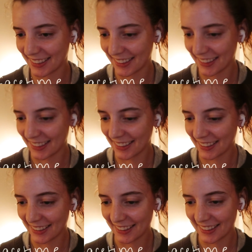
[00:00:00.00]

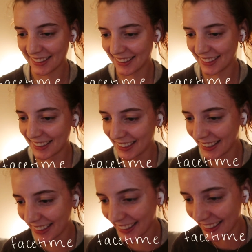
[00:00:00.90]

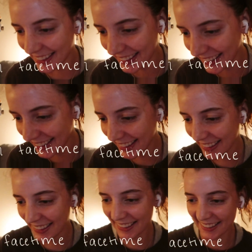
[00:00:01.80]

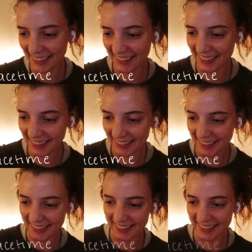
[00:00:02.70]

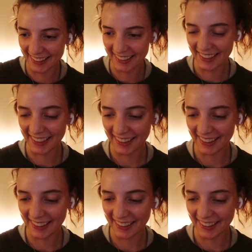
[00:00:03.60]
No one is speaking in this clip.